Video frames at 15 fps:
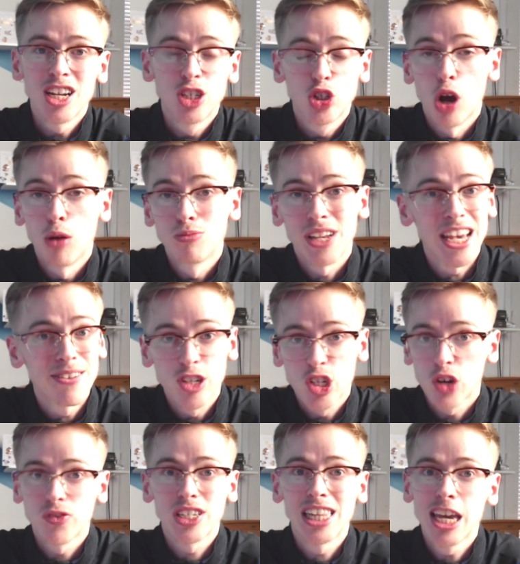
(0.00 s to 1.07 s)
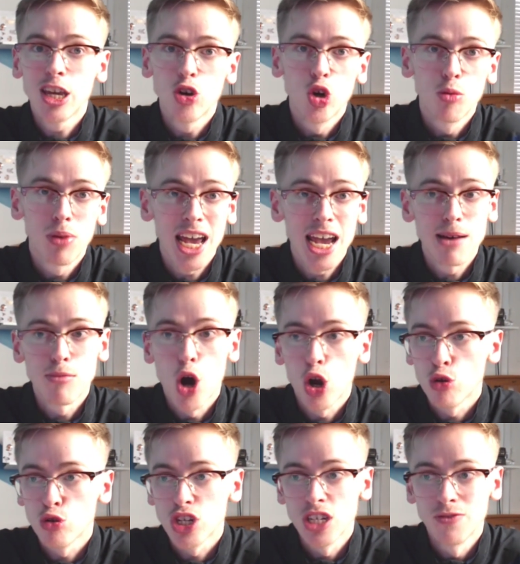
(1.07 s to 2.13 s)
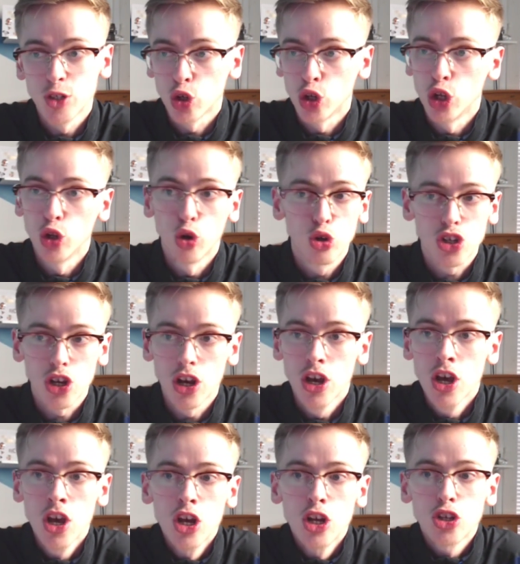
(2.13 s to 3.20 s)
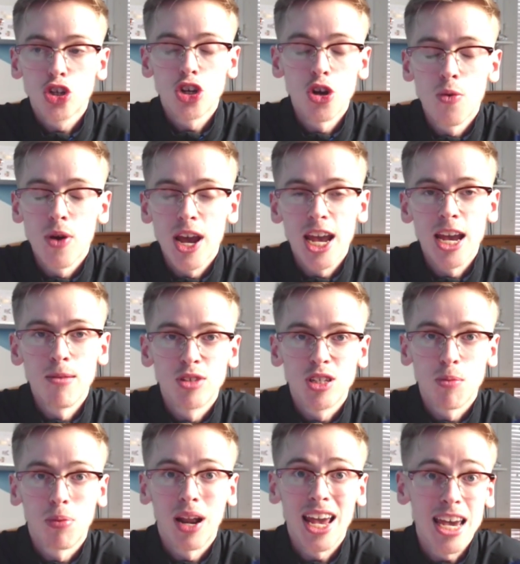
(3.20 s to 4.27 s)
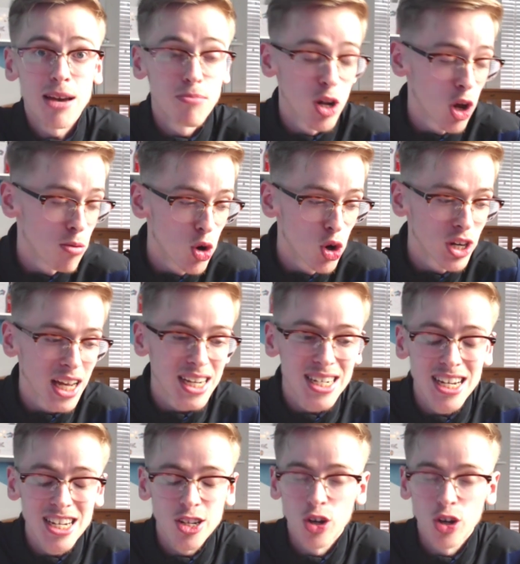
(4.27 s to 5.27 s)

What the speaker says: Tom Davies, obviously a young player. Marco Silva's going to look to play him a lot more next season.